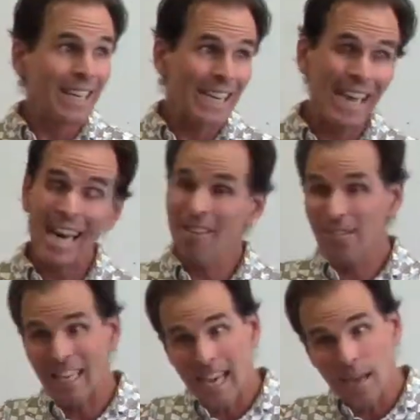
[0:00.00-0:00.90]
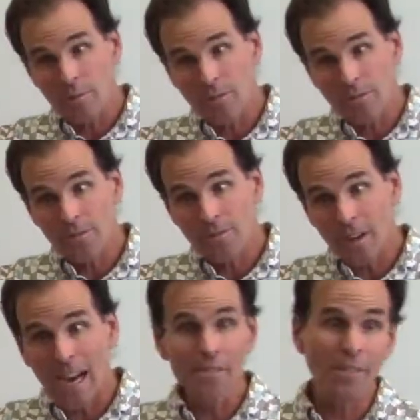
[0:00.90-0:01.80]
Yeah, if the gap's
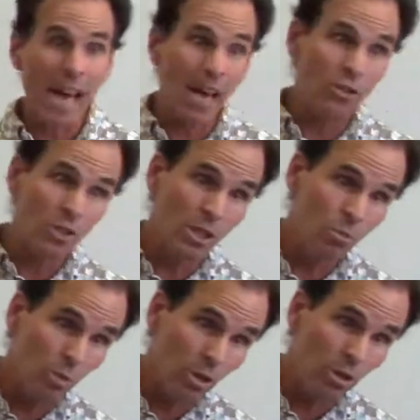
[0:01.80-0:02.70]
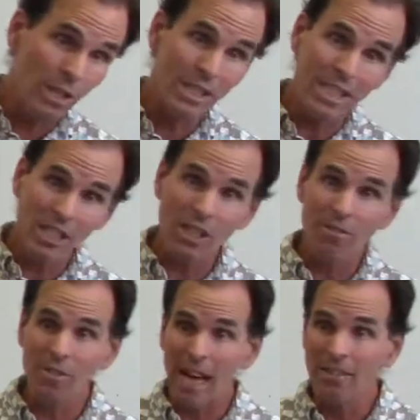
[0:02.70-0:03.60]
5,000 and we're only teaching
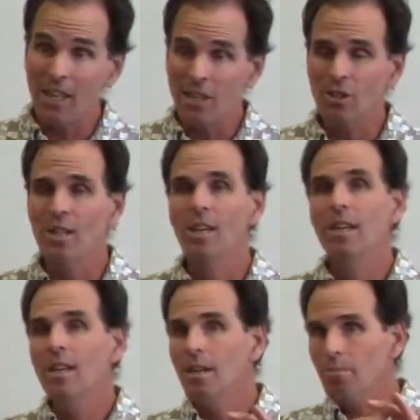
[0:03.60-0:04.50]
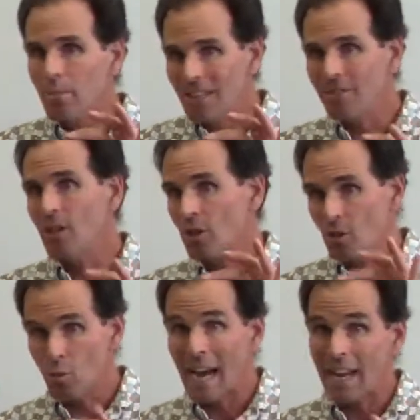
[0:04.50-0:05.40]
500, but if they're the
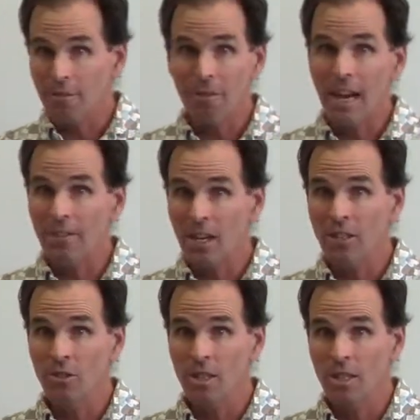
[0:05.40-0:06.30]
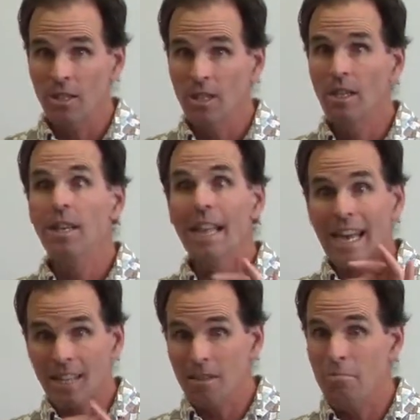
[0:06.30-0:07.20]
right 500,
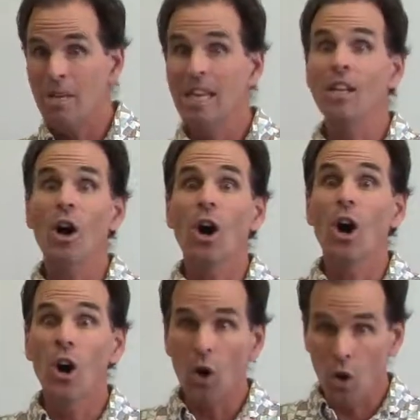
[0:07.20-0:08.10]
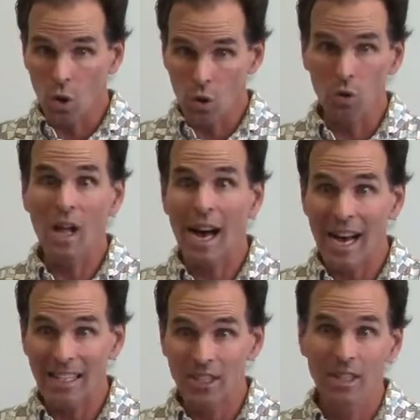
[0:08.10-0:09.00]
that can mean a whole
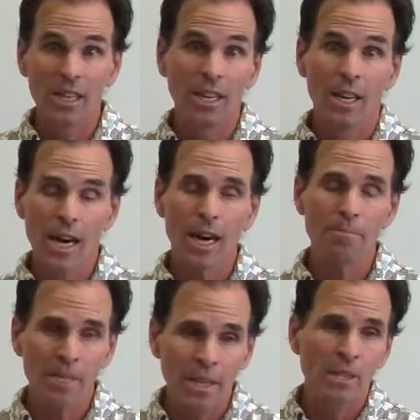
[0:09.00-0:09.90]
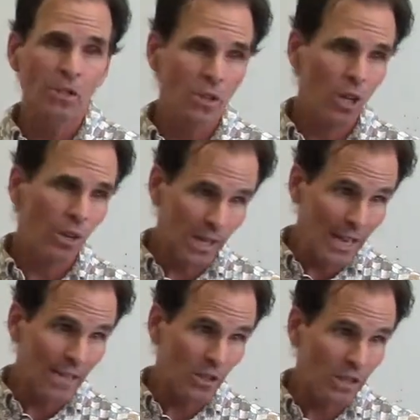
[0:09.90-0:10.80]
lot. And
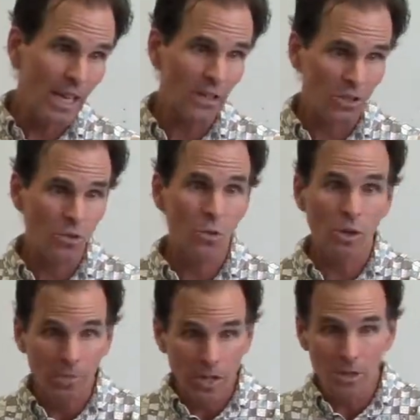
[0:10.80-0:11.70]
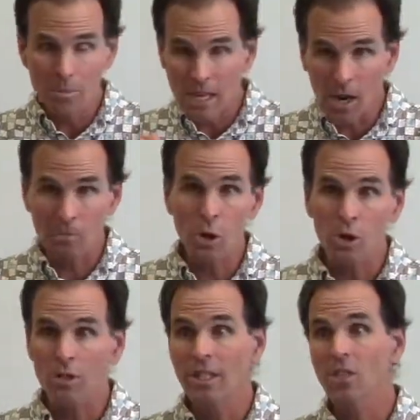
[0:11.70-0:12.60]
that's sort of going to be our
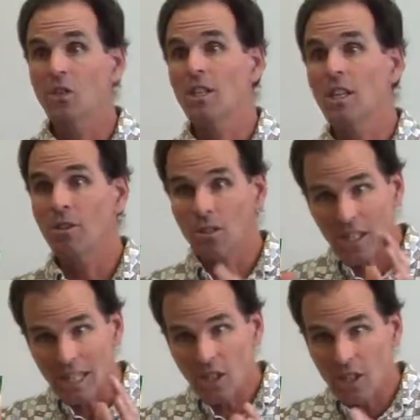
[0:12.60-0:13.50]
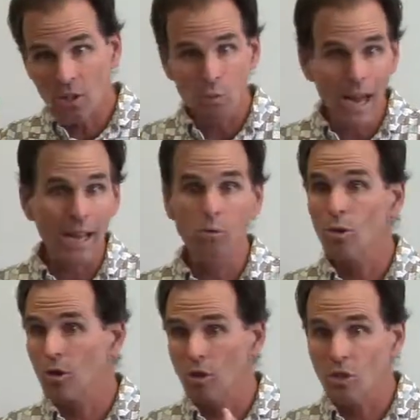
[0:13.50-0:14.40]
burden, is teaching the right
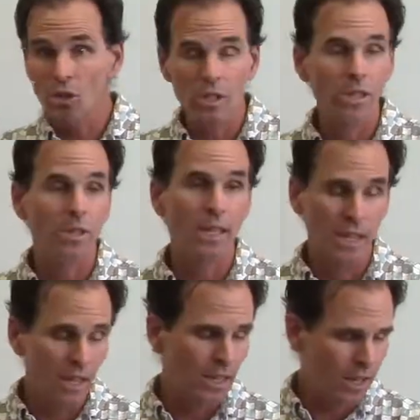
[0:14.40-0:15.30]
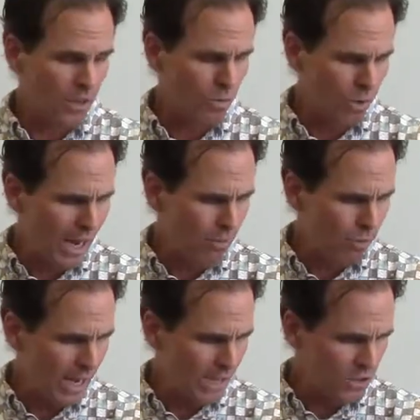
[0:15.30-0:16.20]
words in the right
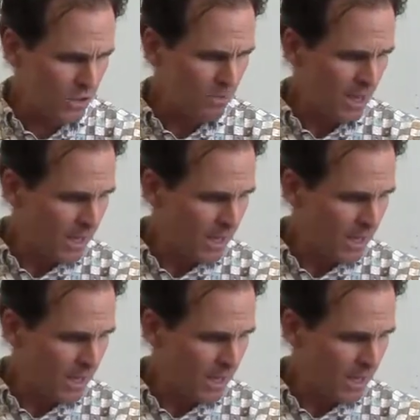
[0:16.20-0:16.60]
ways.